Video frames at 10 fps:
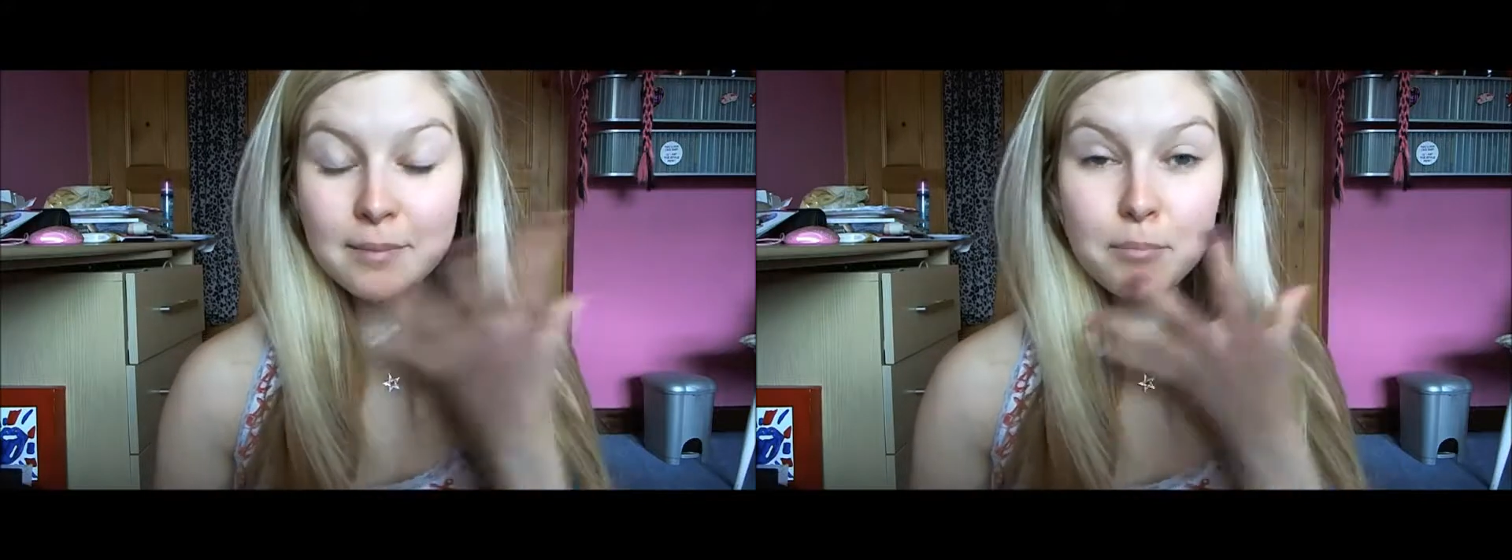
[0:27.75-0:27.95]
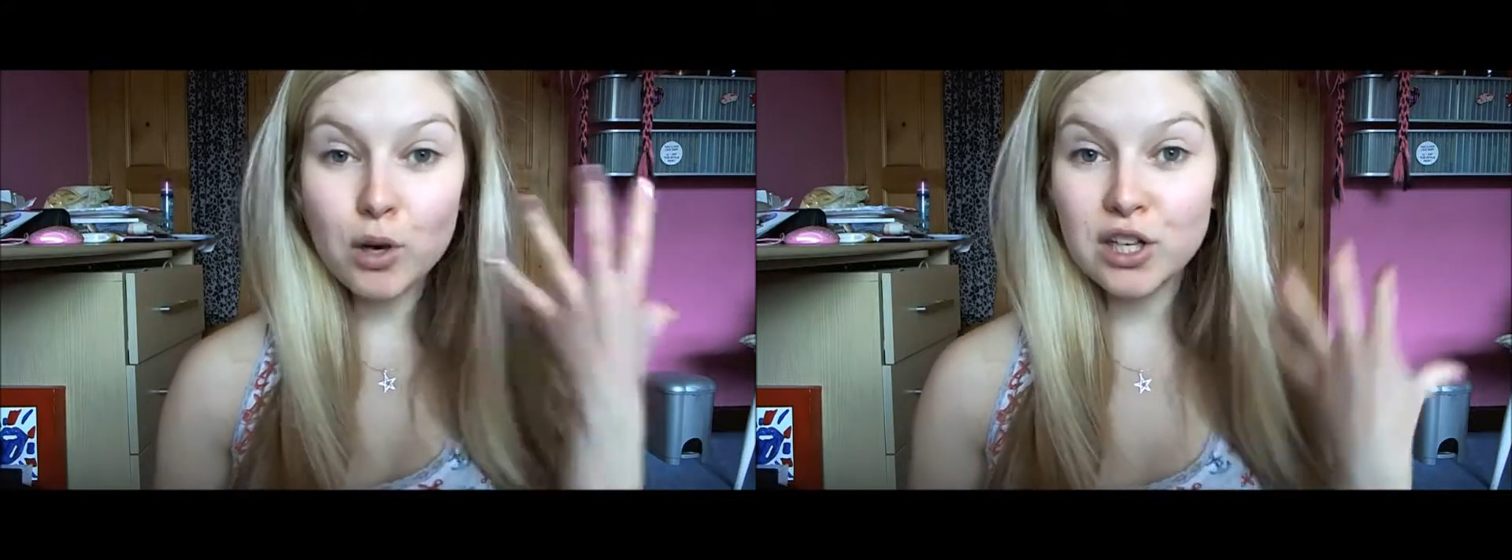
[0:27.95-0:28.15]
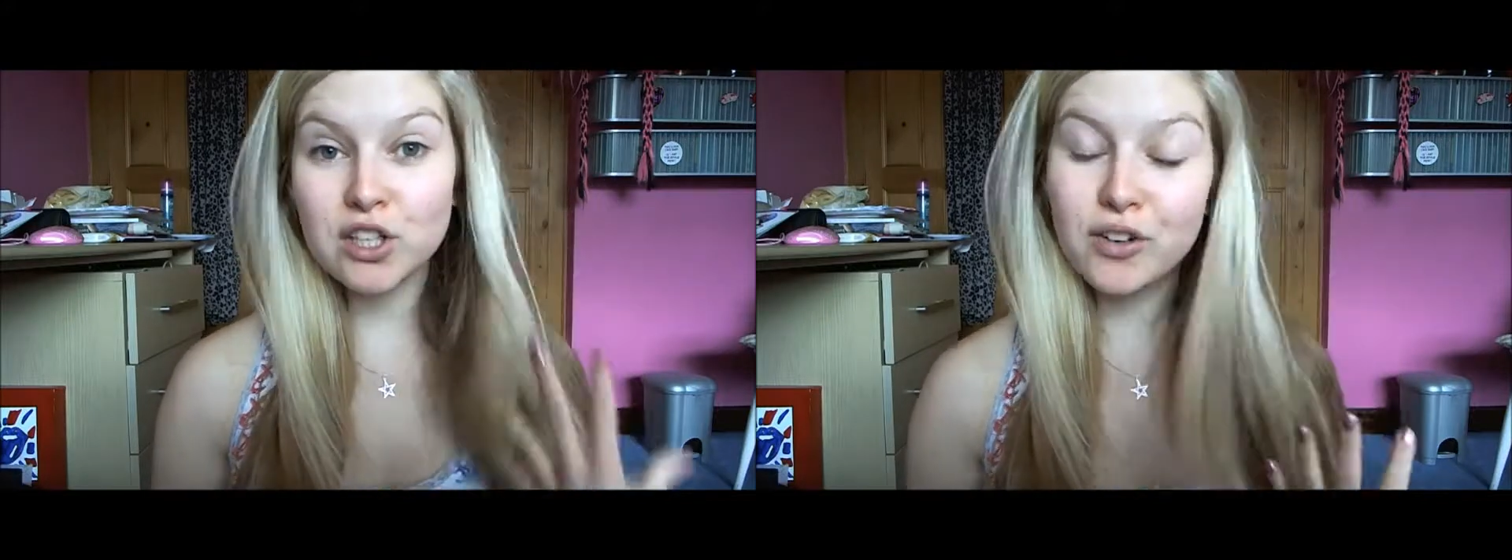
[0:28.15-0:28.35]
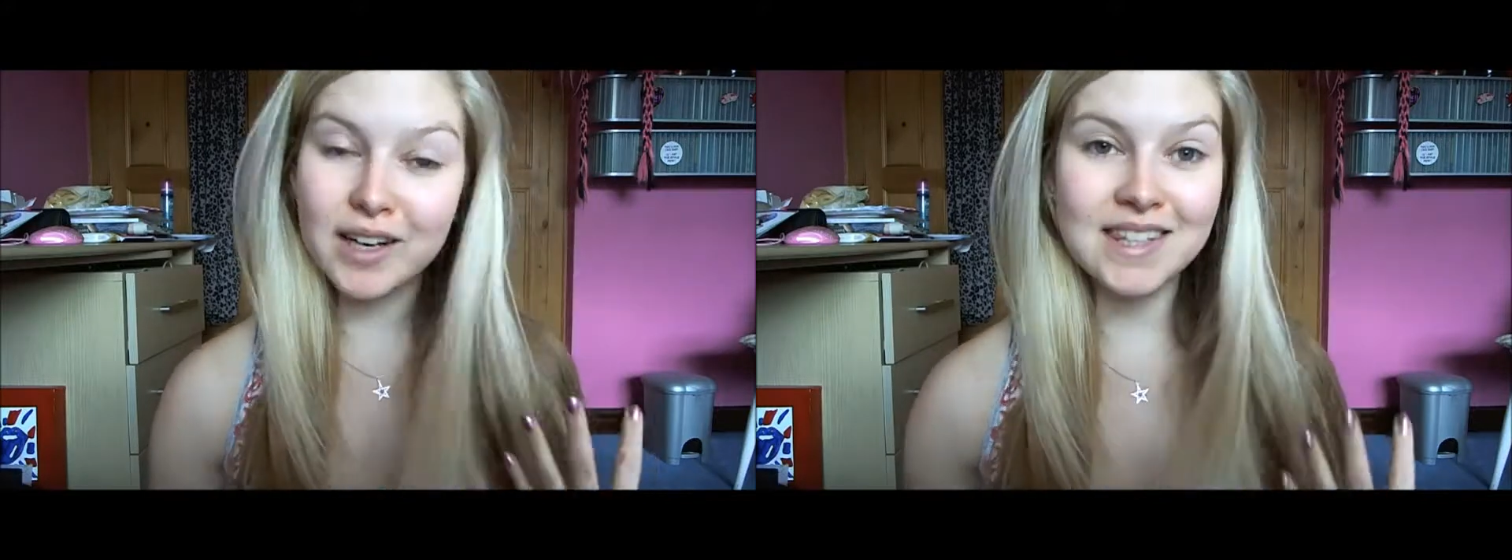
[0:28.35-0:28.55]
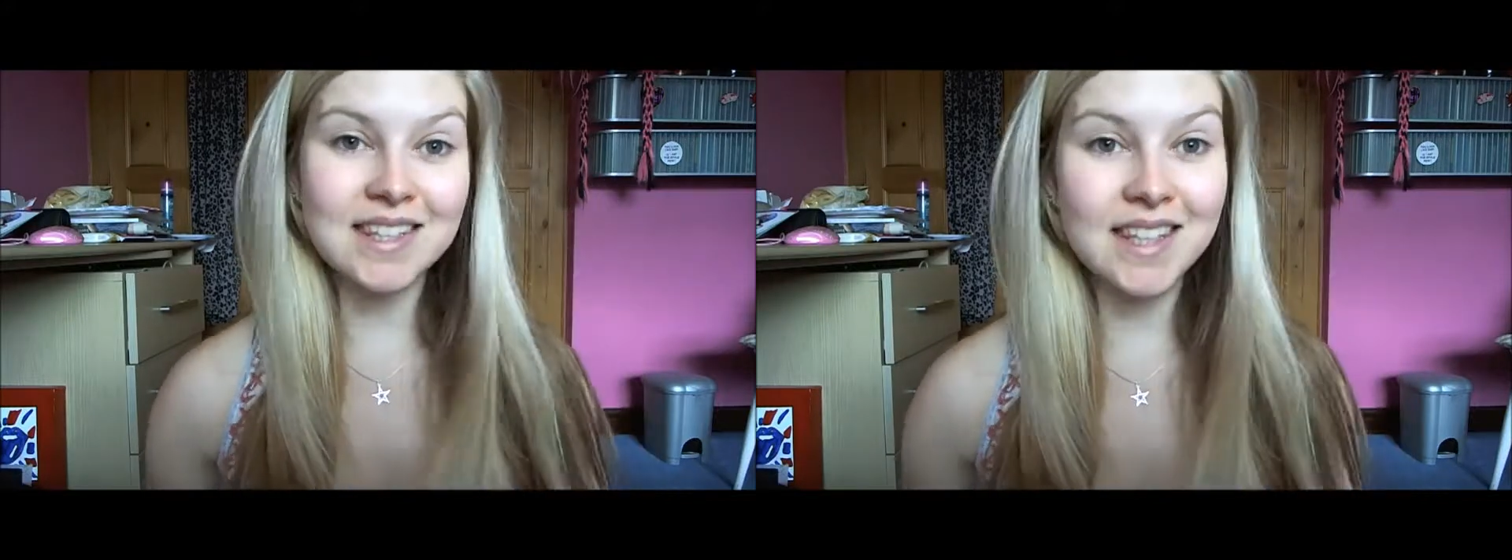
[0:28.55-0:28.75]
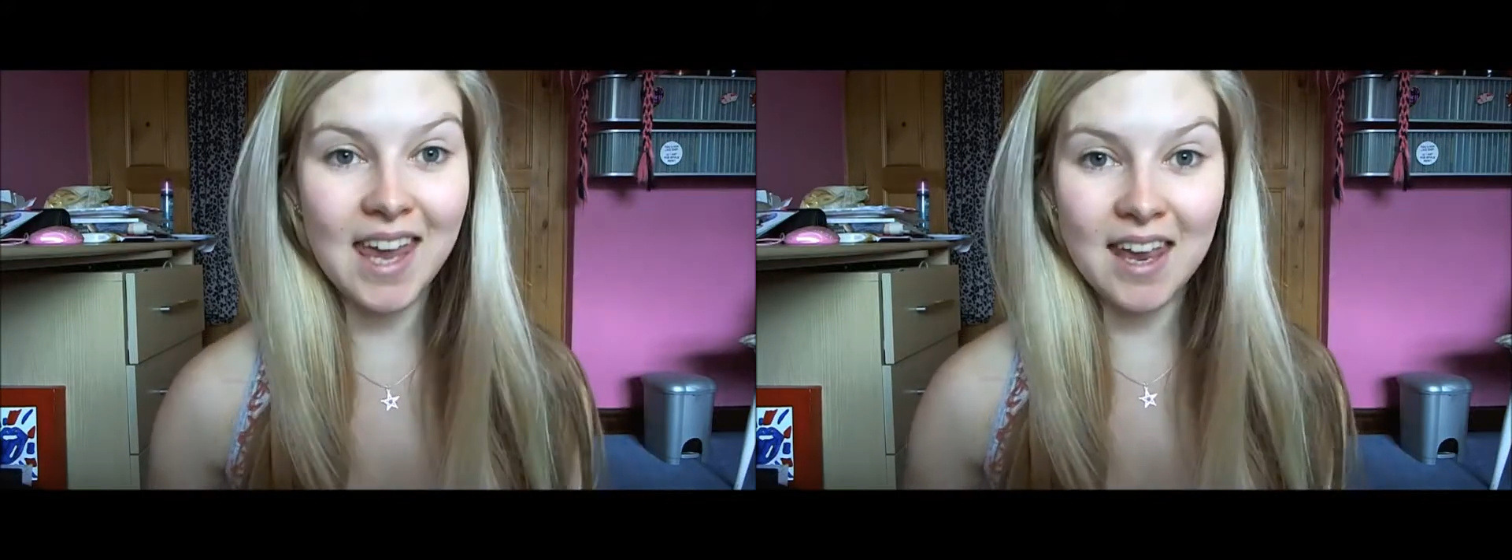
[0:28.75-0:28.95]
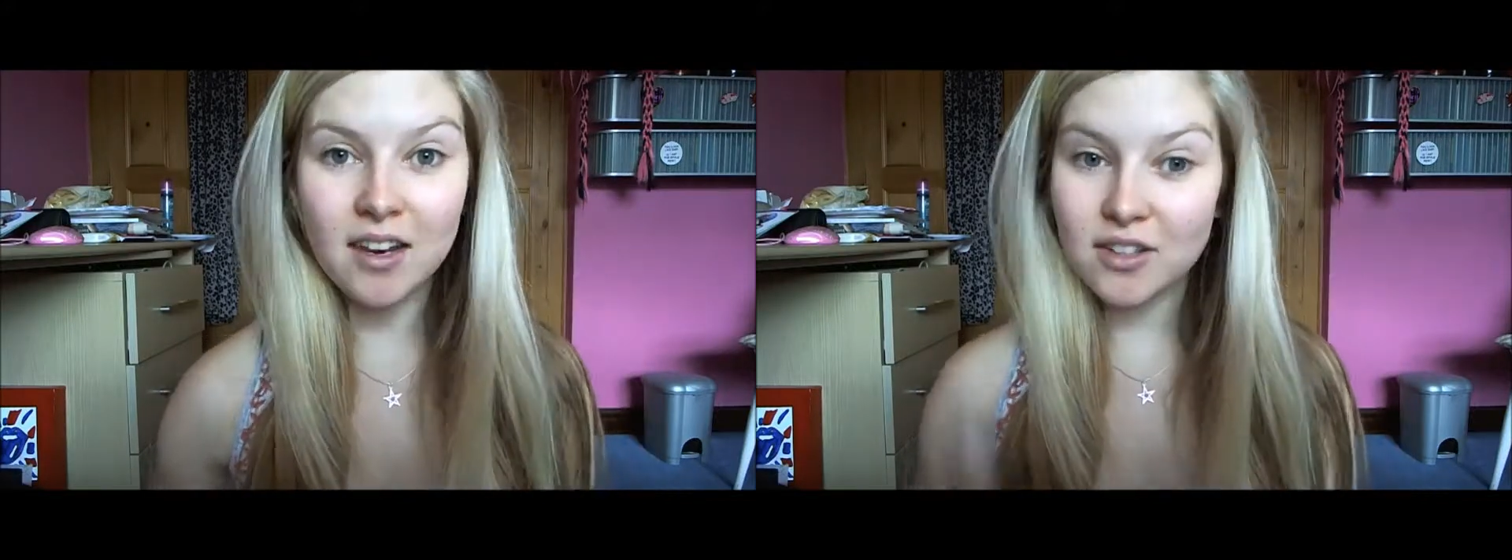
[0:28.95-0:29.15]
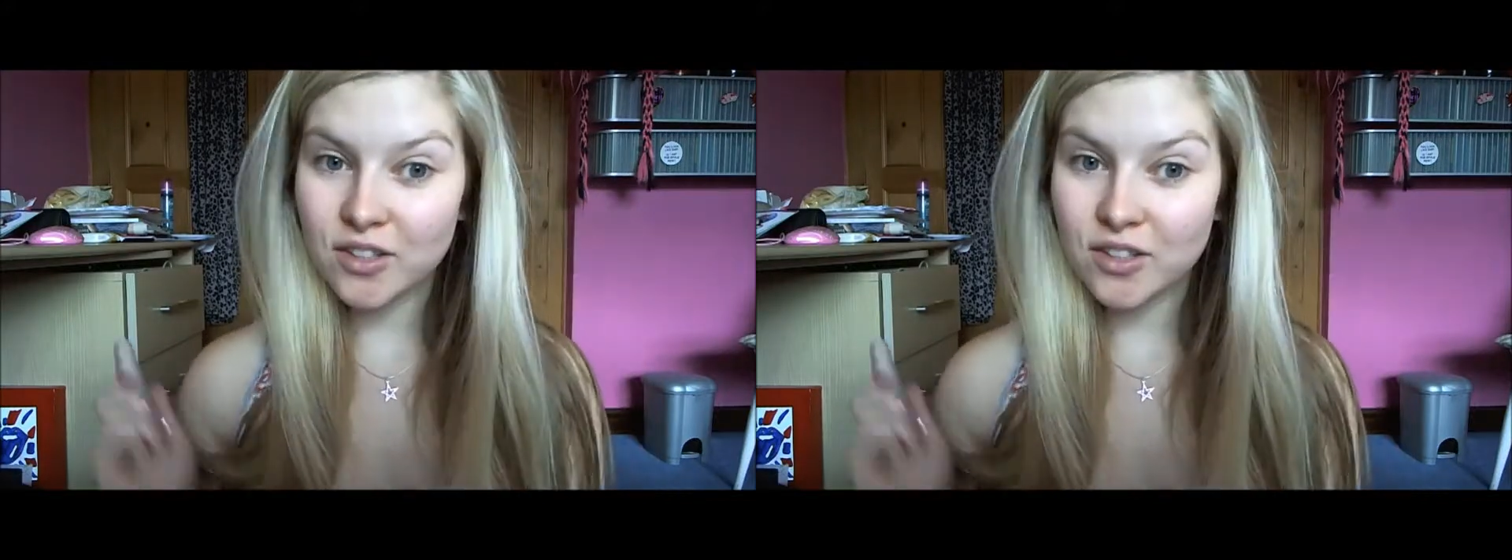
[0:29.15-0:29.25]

moisturised skin